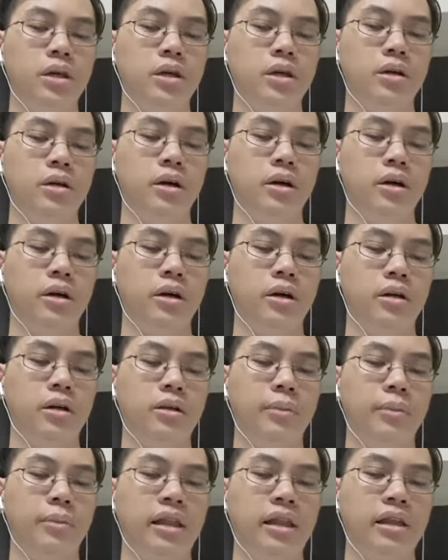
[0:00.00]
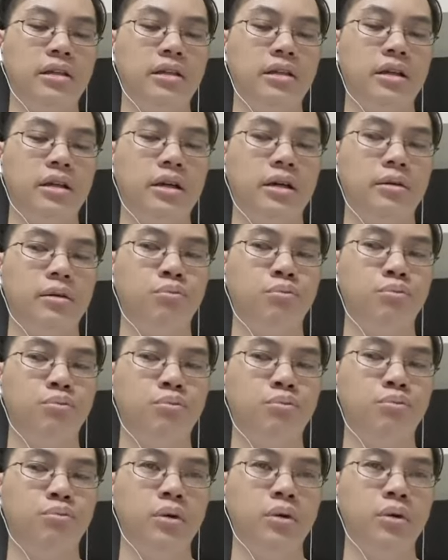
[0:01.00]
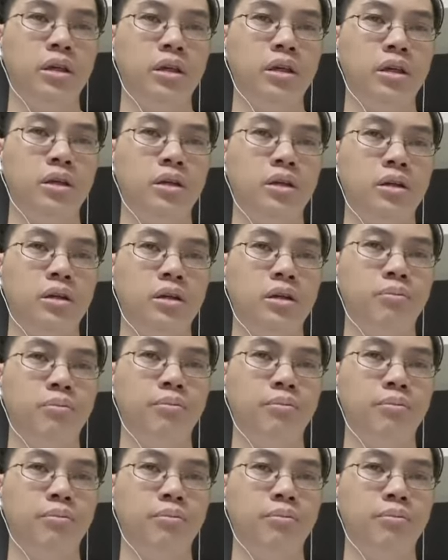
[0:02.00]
Uh, the mechanics are pretty